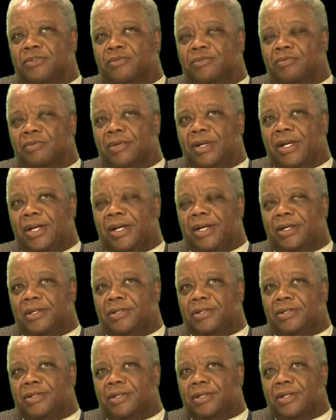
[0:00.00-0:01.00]

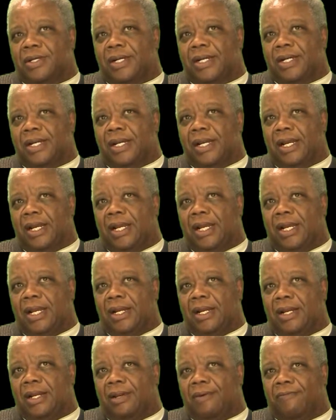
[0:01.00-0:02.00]
raised in an
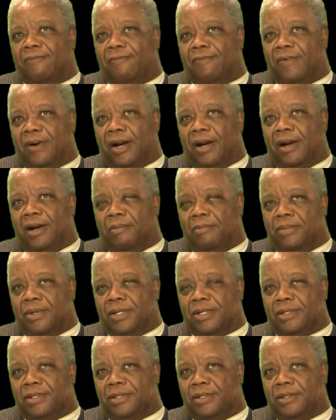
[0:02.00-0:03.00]

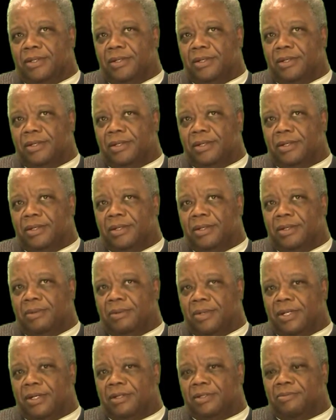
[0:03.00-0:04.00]
environment,
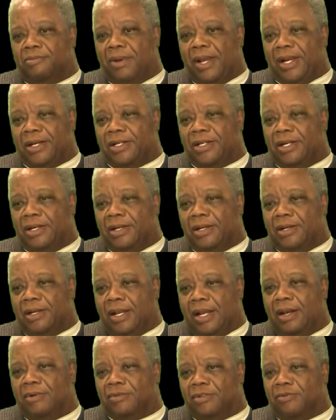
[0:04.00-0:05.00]
because back then
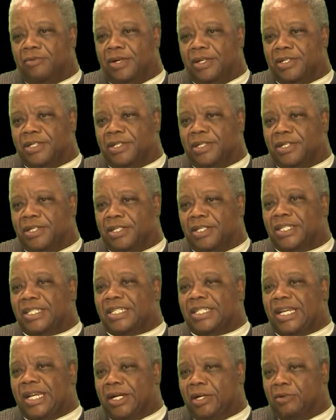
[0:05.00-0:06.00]
I was raised in a
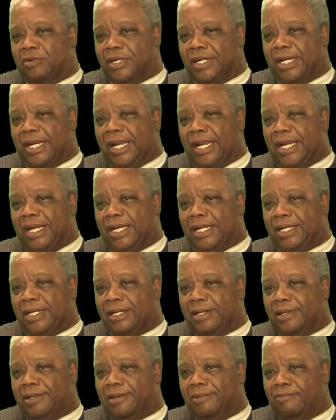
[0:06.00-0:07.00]
segregated
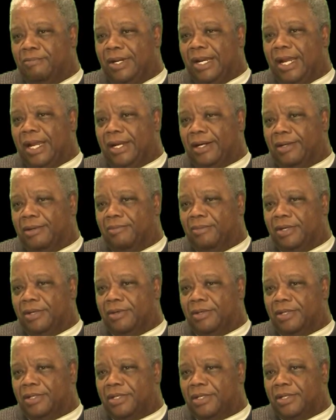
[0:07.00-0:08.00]
black
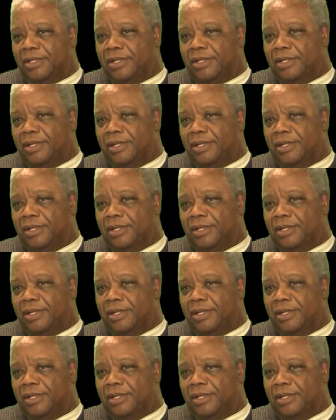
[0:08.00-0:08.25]
community,